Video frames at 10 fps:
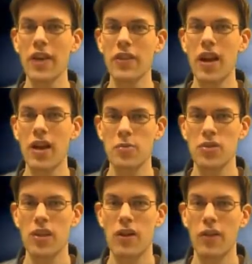have the
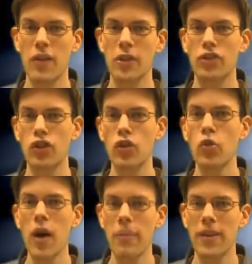option of arming 2
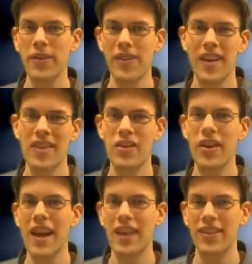weapons in their
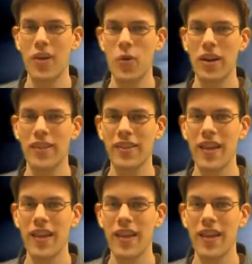hands at once.